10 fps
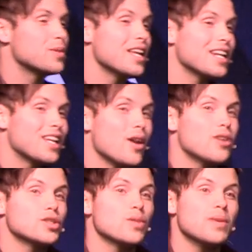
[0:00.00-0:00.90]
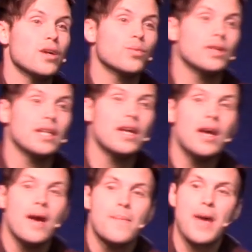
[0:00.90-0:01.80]
But then it can also be a really
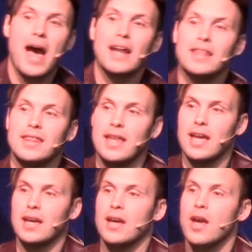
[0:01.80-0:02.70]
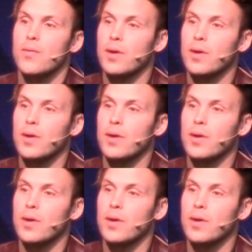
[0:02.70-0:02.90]
bad thing